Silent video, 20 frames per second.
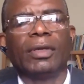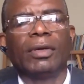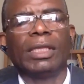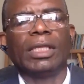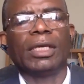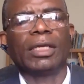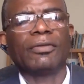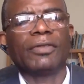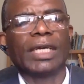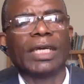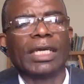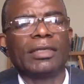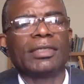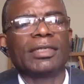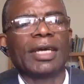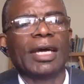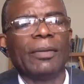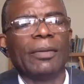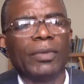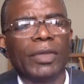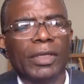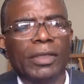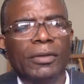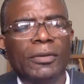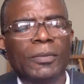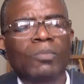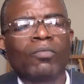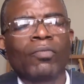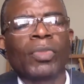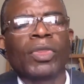Now, a lot of that is
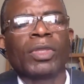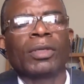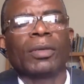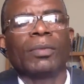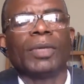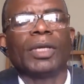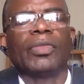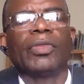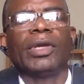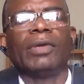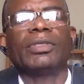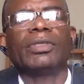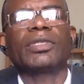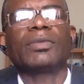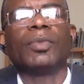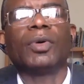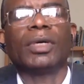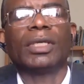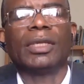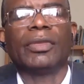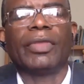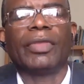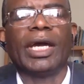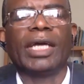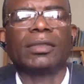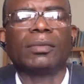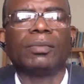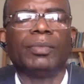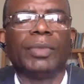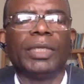happening, but there is more than
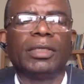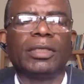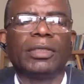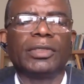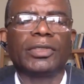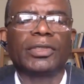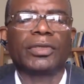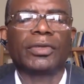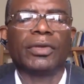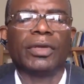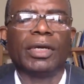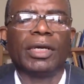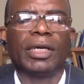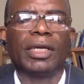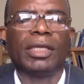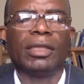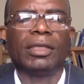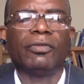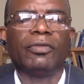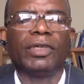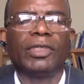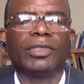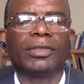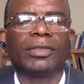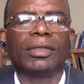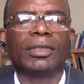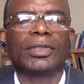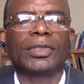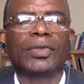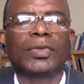that, because there are
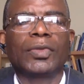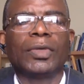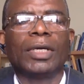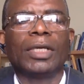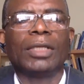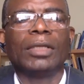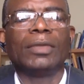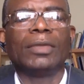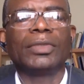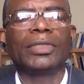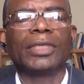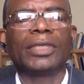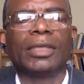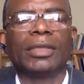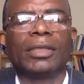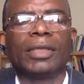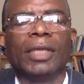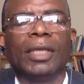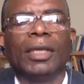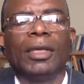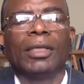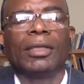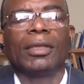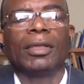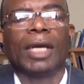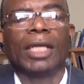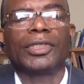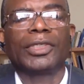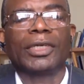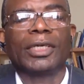individuals who are losing
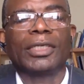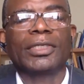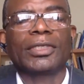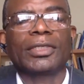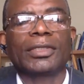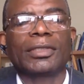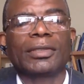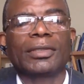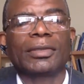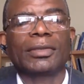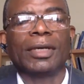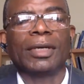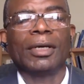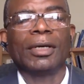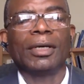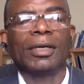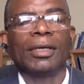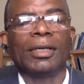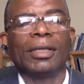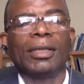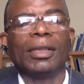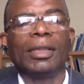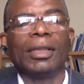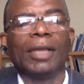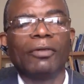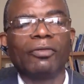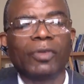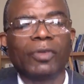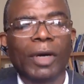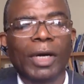not just
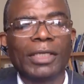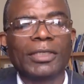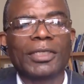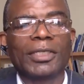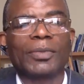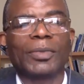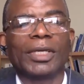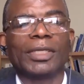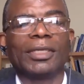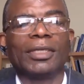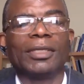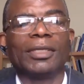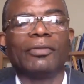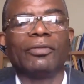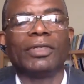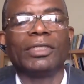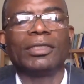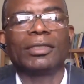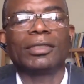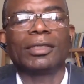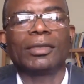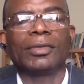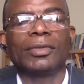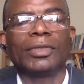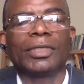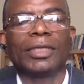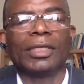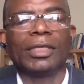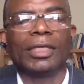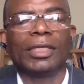loved ones, but individuals are
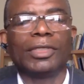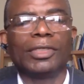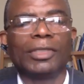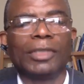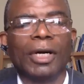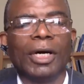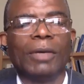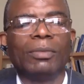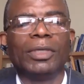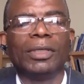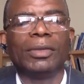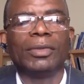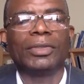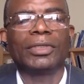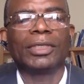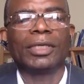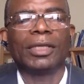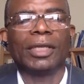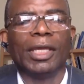losing their job, they're losing